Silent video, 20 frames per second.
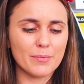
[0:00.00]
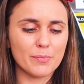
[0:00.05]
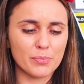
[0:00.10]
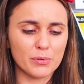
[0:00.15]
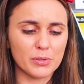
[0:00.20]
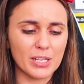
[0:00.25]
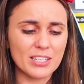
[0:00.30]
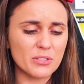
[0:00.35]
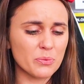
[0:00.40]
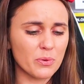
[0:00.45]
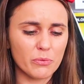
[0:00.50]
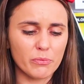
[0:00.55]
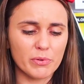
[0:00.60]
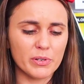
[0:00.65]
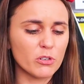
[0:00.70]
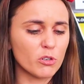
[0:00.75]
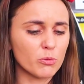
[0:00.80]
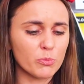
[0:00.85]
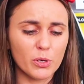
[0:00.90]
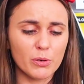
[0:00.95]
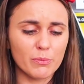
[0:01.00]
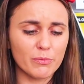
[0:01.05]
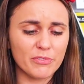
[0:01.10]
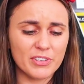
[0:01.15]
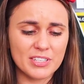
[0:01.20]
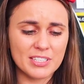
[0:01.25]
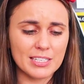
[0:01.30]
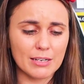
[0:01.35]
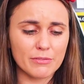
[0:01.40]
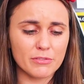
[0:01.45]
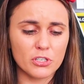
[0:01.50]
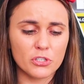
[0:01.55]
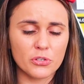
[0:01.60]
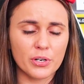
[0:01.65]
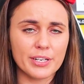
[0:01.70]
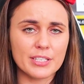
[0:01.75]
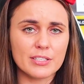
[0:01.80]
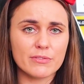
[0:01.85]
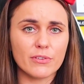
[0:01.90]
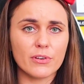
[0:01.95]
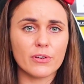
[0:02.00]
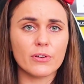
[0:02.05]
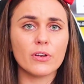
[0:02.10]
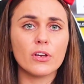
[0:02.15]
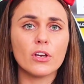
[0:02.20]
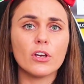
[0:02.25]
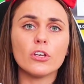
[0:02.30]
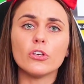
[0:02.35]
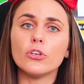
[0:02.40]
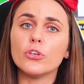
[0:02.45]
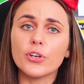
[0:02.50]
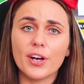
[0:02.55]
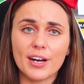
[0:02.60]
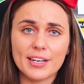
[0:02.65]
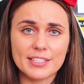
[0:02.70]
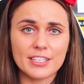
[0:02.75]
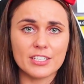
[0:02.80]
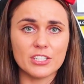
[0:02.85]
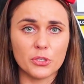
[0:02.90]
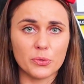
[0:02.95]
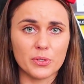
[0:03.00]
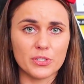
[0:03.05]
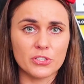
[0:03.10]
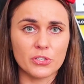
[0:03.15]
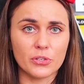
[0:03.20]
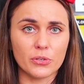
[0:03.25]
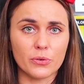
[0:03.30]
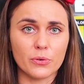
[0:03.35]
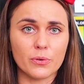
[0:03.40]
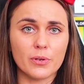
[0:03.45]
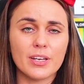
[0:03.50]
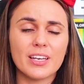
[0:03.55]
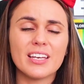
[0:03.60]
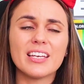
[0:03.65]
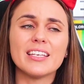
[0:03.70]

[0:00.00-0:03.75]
plus with wriggle room for stuff to transfer, you guys can do it too.